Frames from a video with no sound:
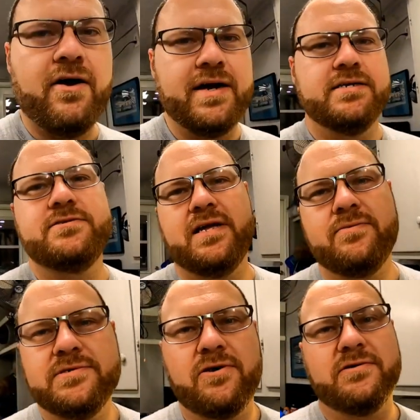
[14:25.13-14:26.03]
All right, so that
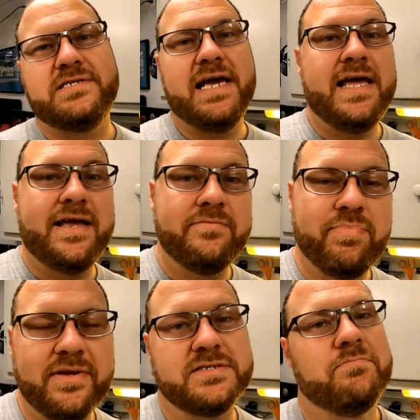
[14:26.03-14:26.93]
was our 10
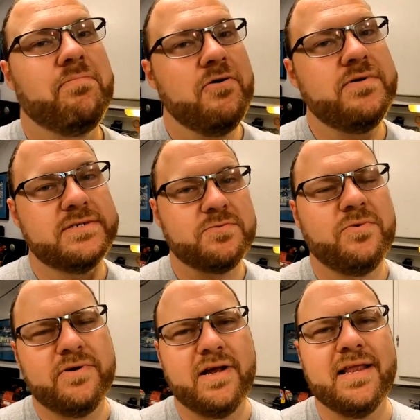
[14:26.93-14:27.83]
plus a bonus one,